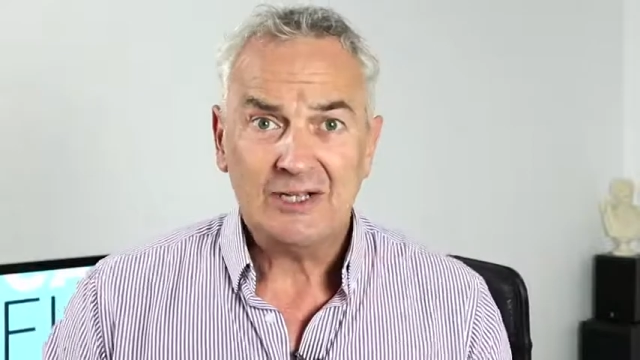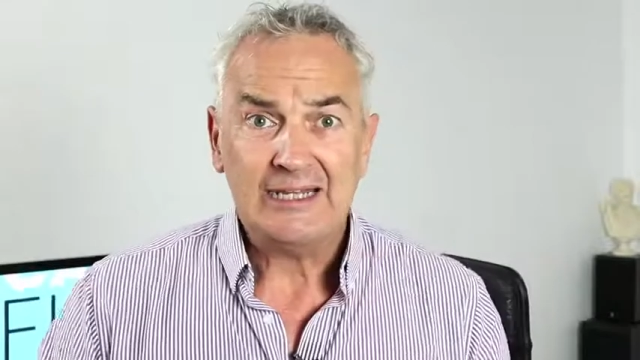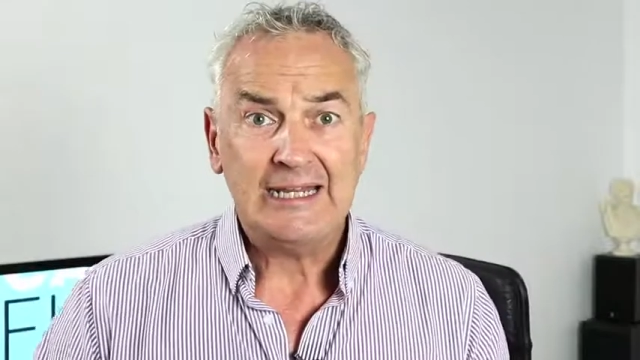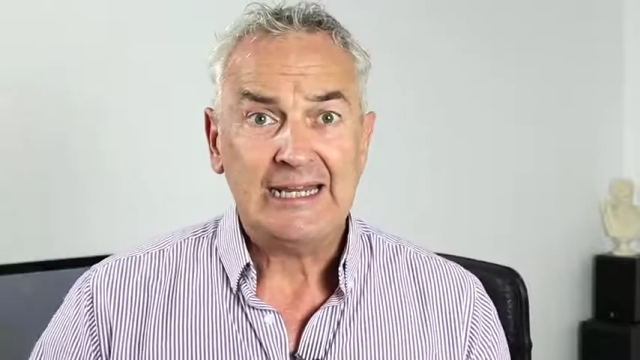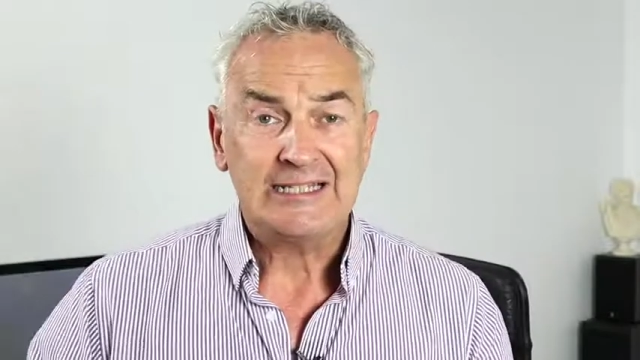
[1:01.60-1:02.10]

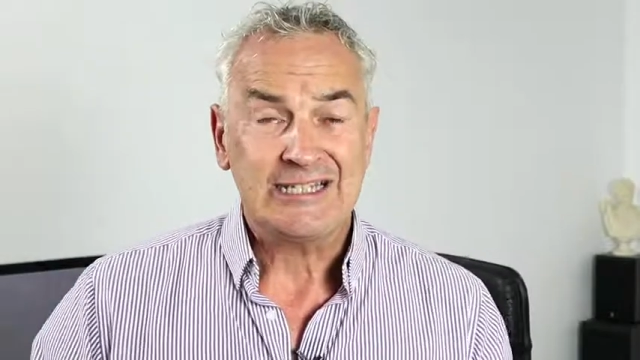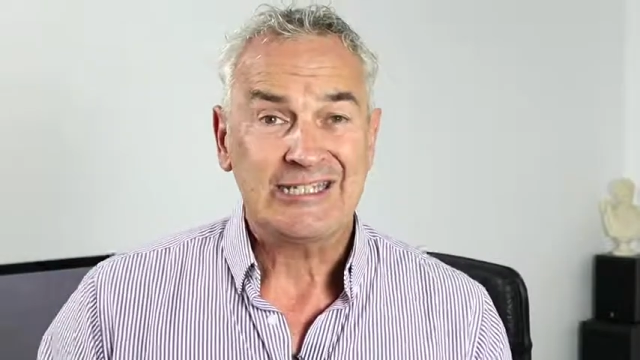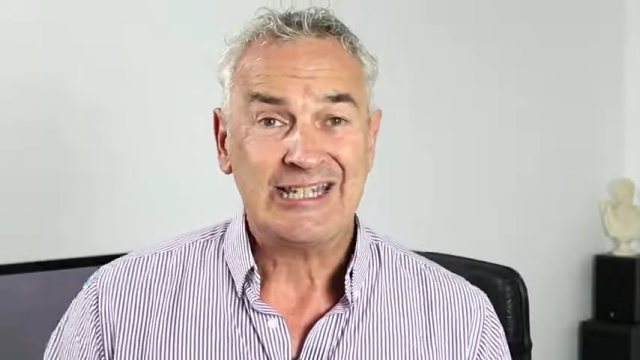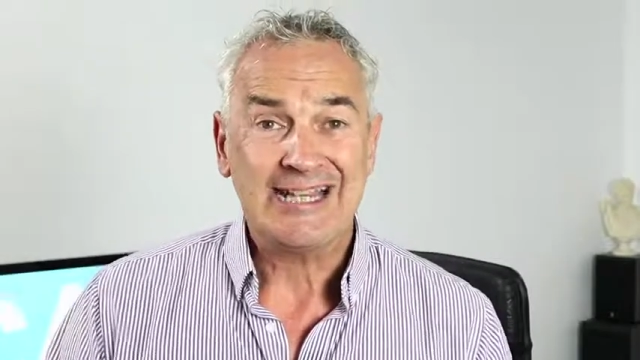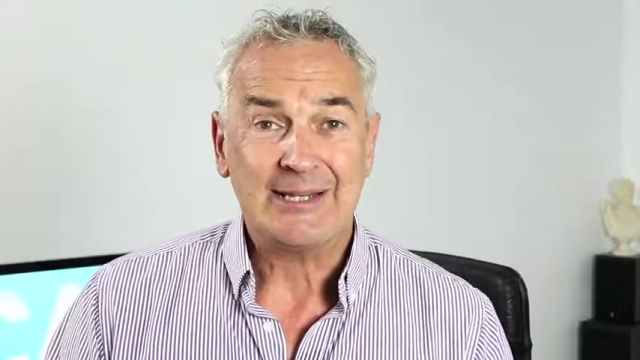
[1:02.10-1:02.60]
really is to
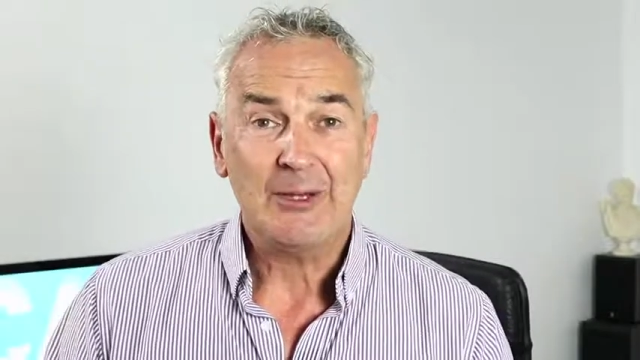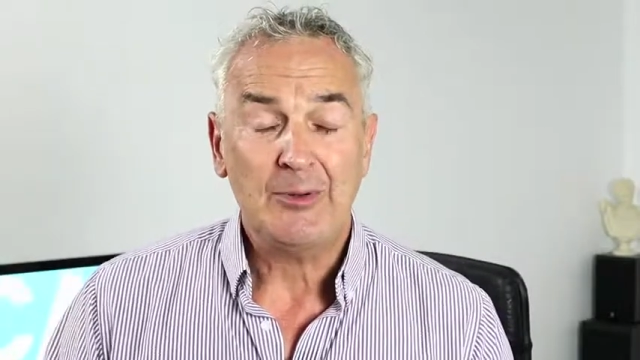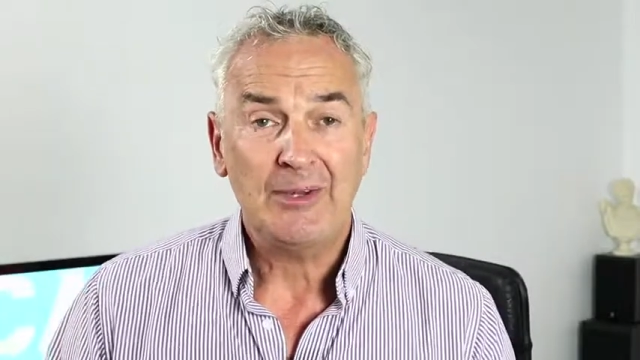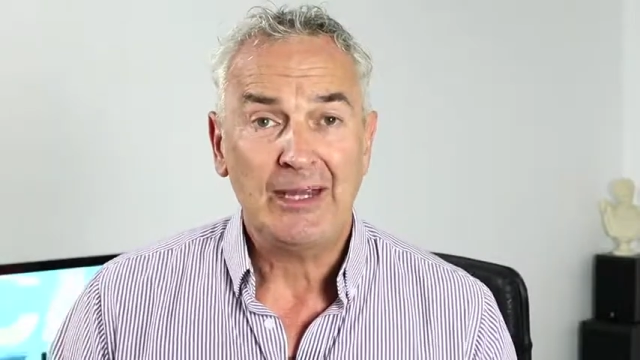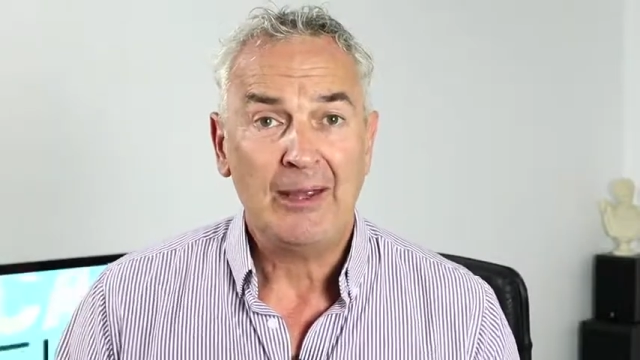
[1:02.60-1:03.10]
jazz them up
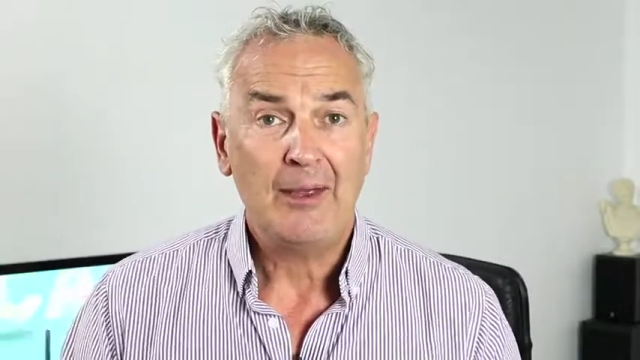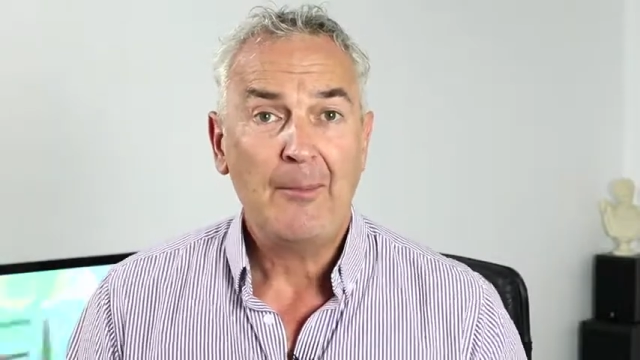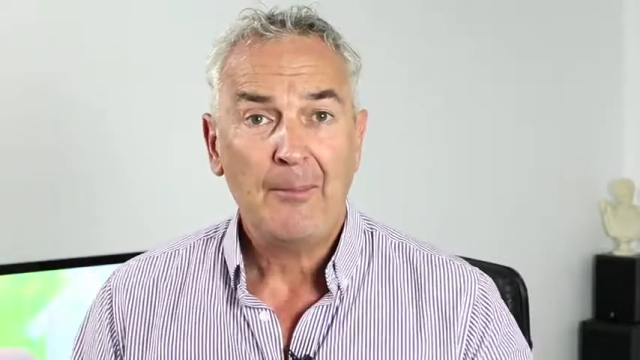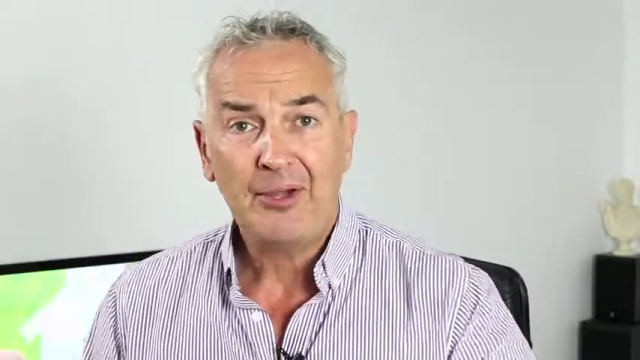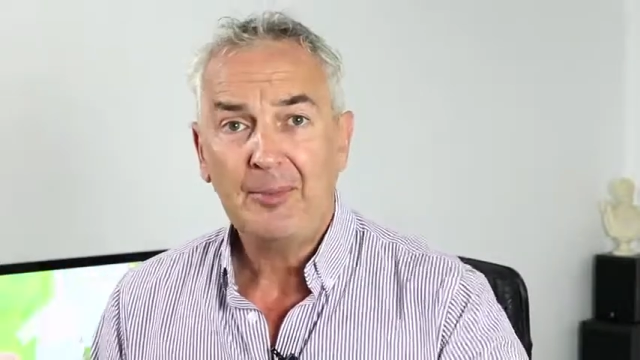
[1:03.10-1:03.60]
a bit,
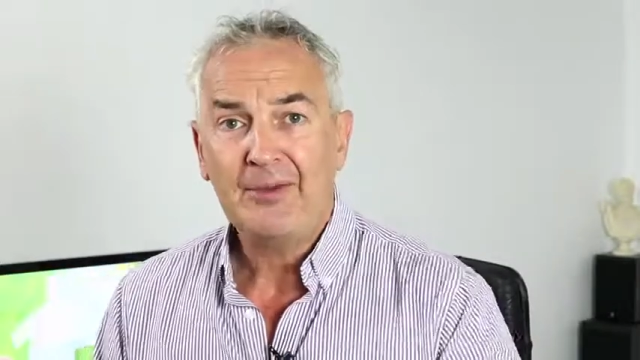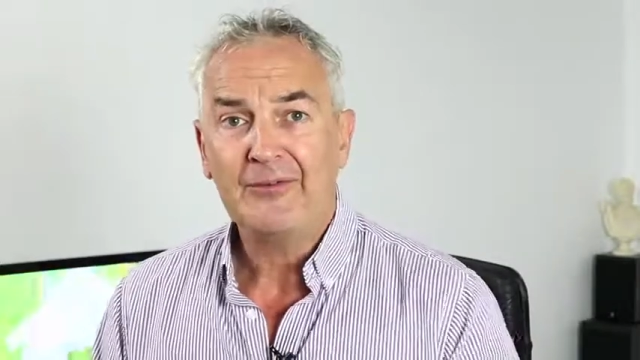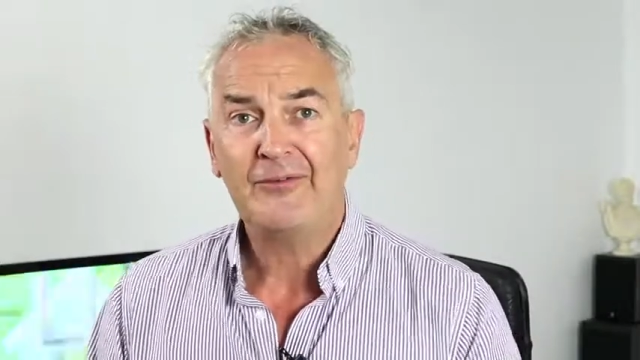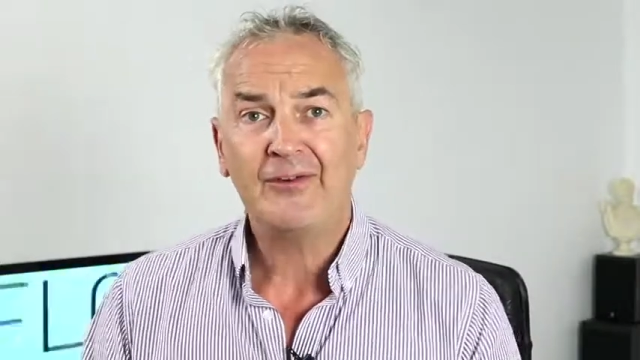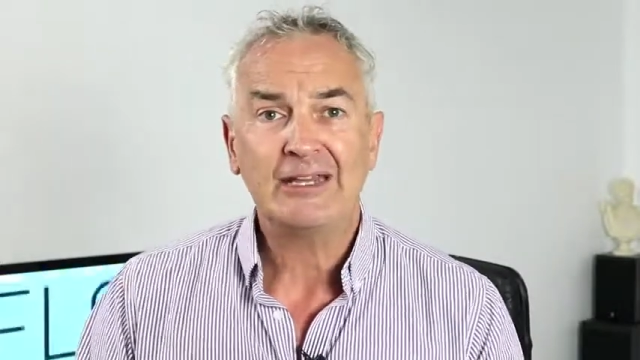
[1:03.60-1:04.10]
put a bit of
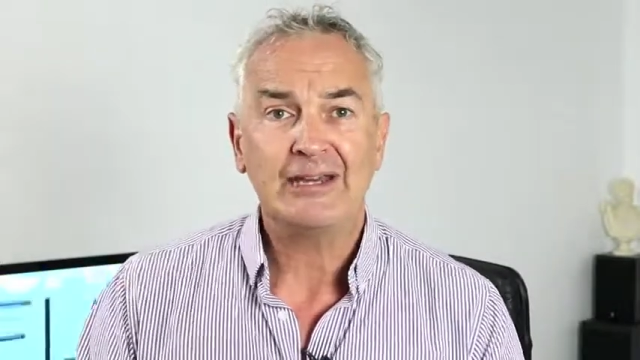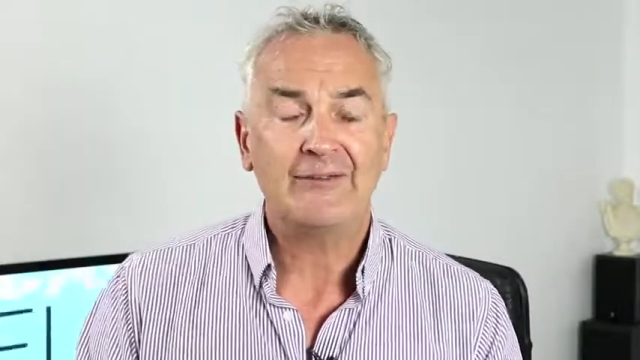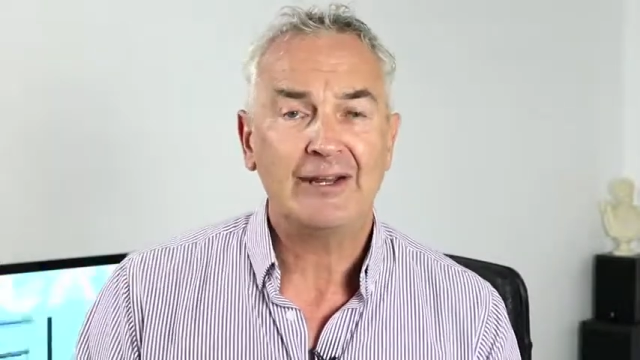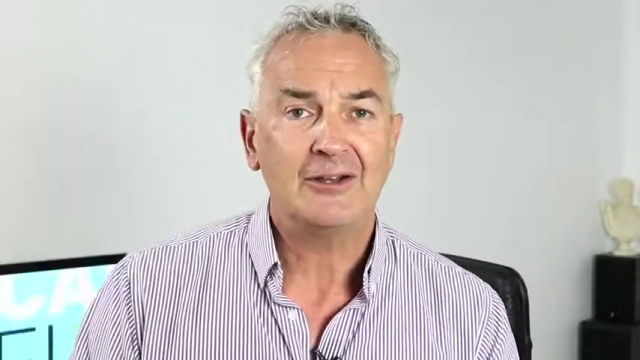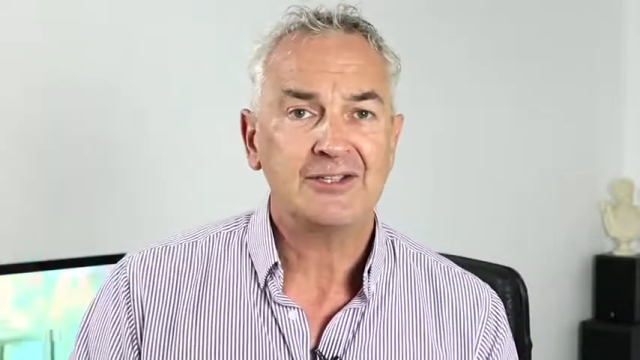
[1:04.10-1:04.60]
a funky
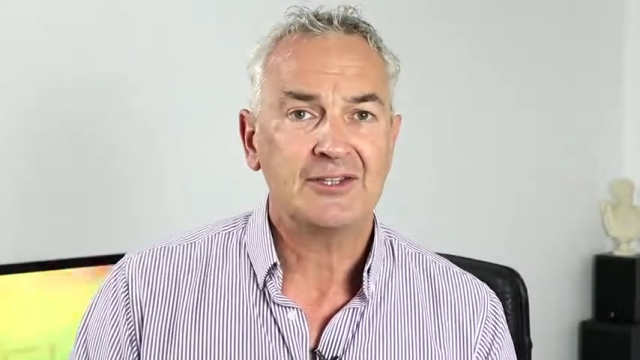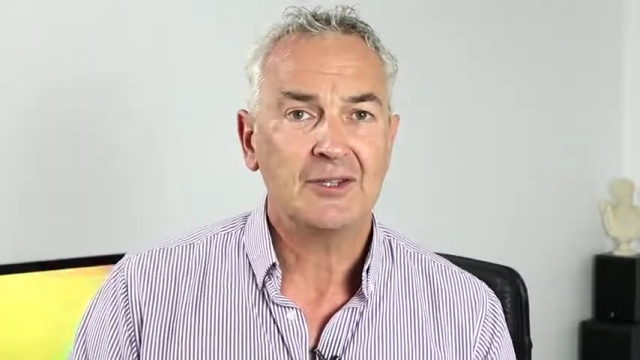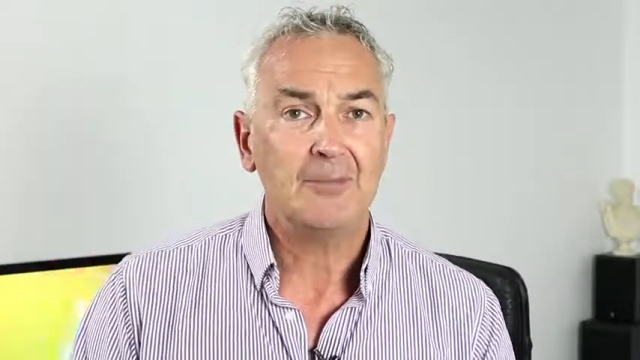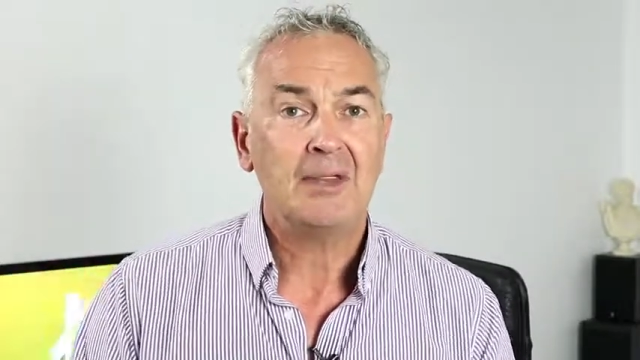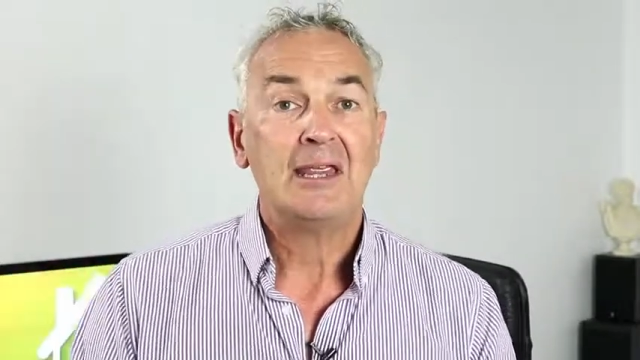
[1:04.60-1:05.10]
feel onto
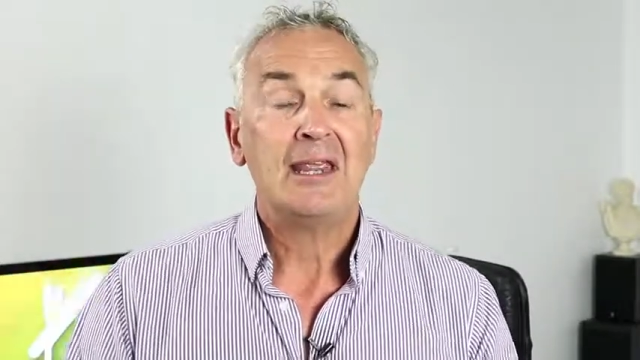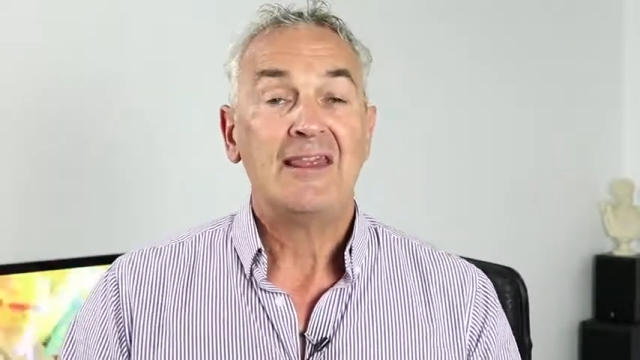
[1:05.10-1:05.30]
them.